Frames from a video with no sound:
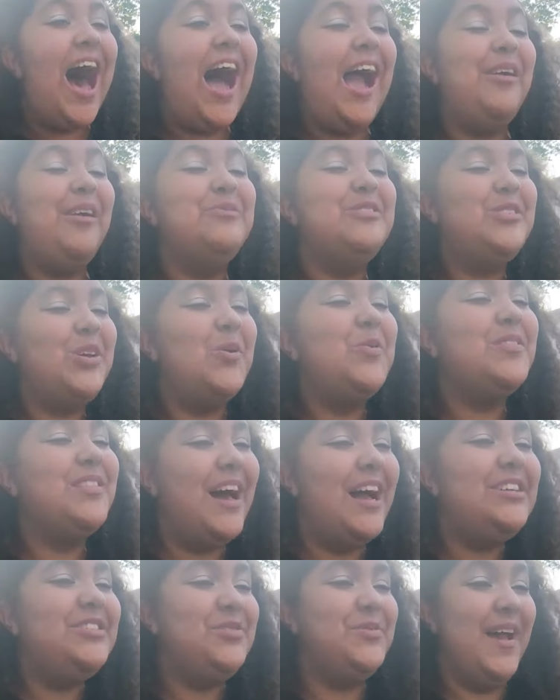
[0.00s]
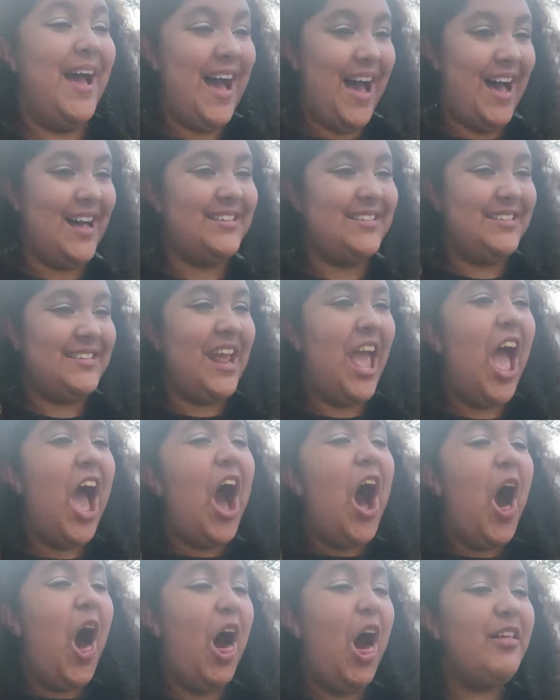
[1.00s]
I am so glad you asked.
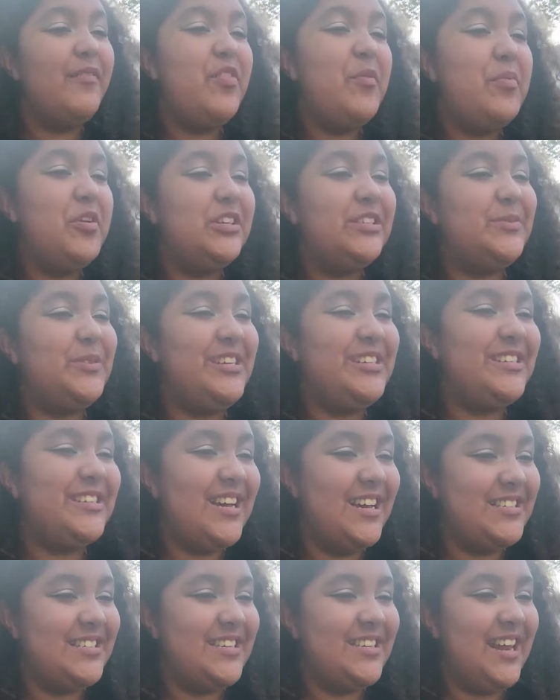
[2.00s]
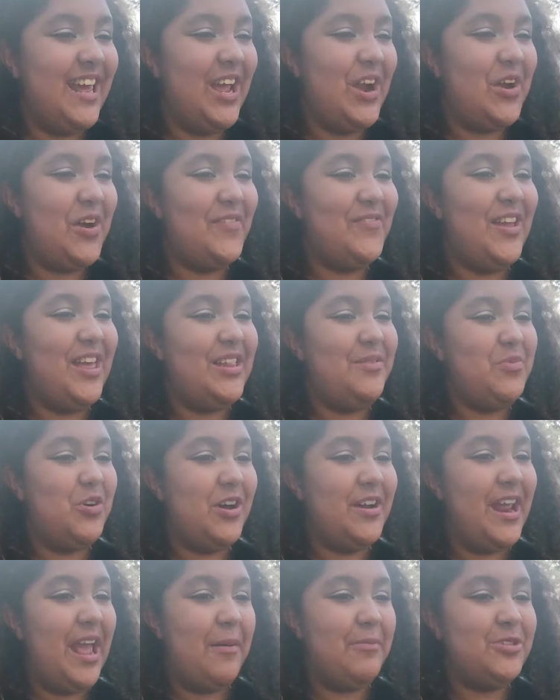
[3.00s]
All of the books we discussed today are
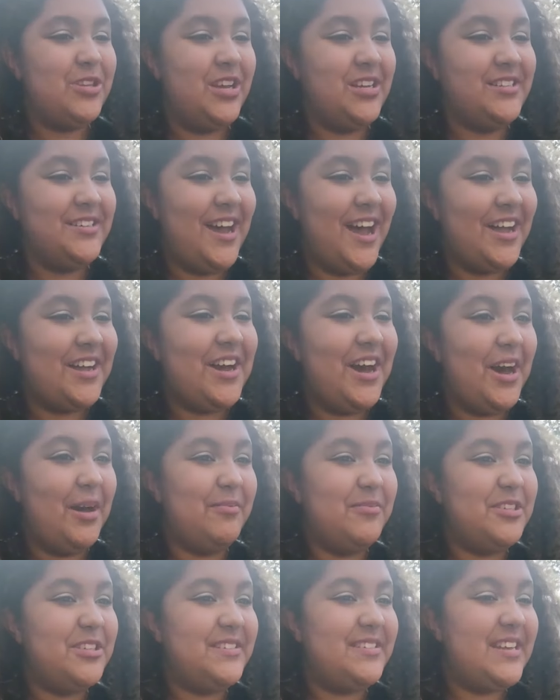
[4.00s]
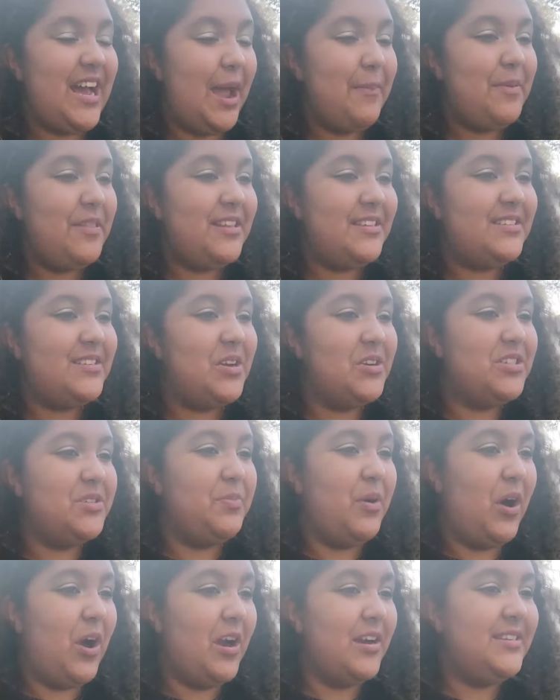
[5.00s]
available on Amazon.com. Just type in the
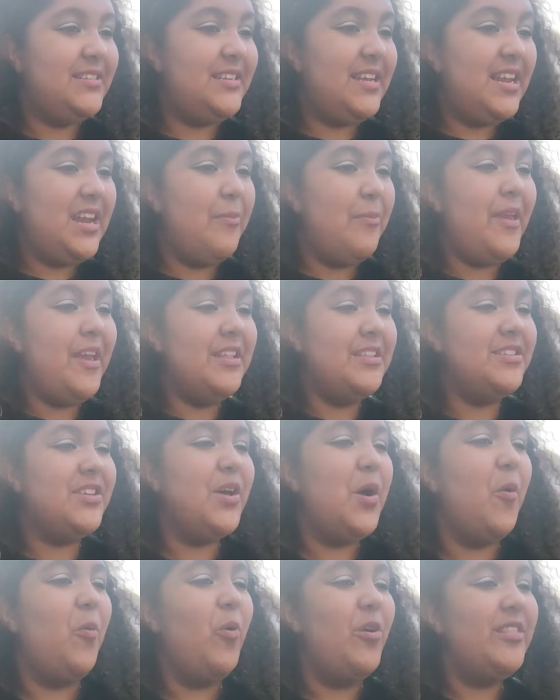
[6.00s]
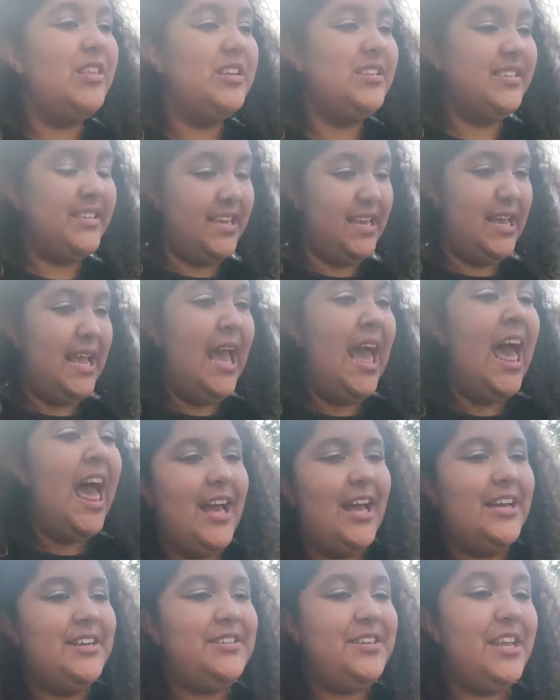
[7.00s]
search bar Tina Beanz with a Z.
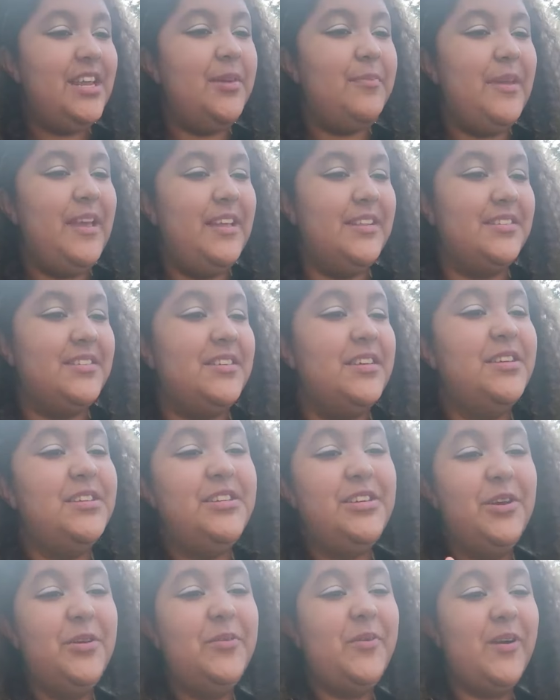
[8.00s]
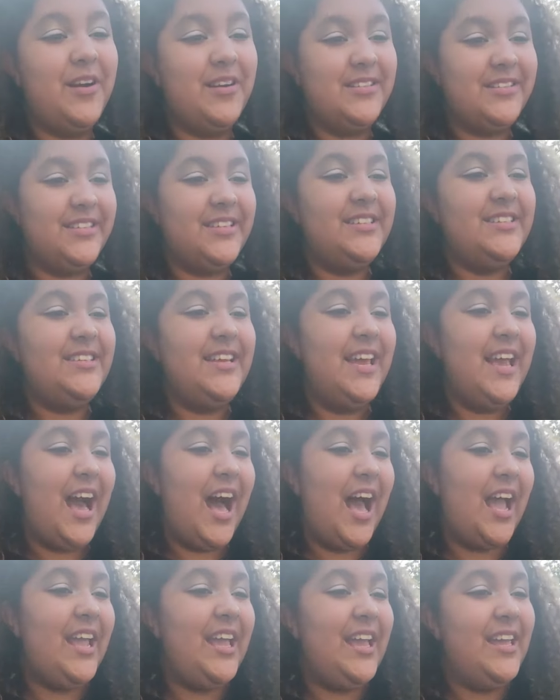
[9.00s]
Tina Beanz, two words, T
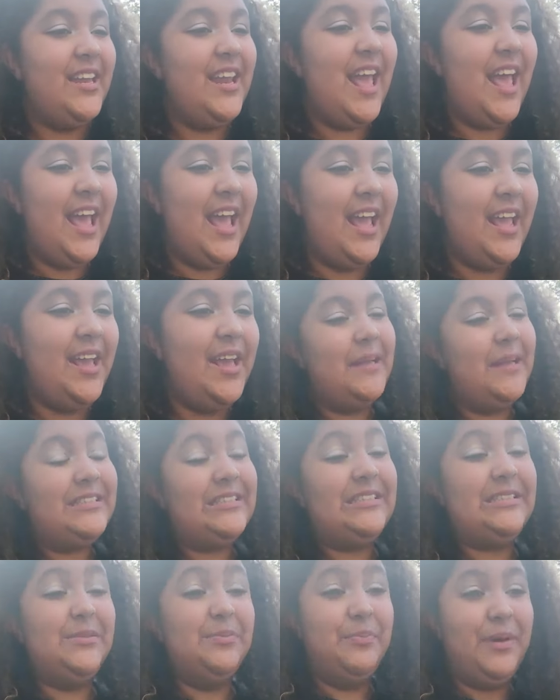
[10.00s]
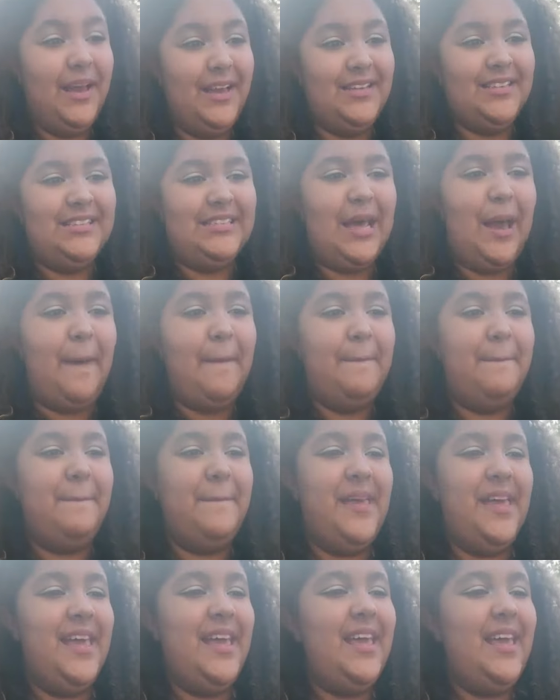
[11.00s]
I N A space
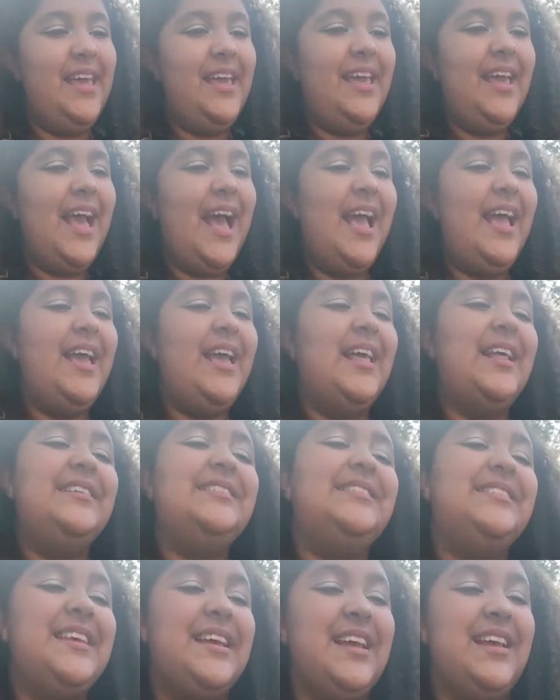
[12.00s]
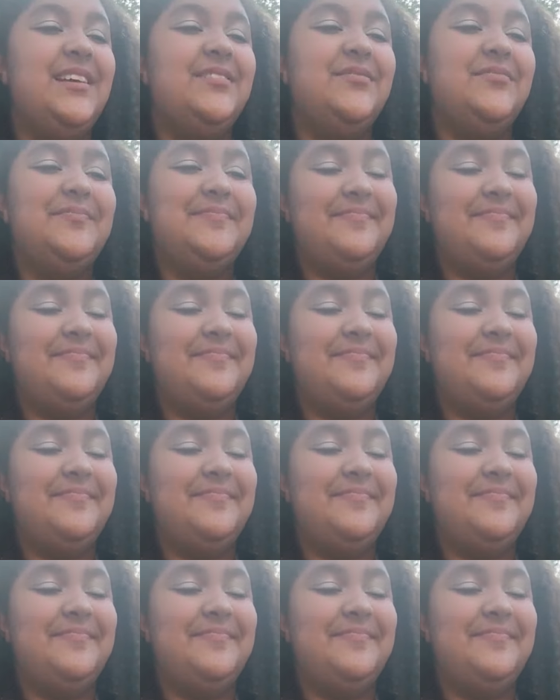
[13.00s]
B E A N Z.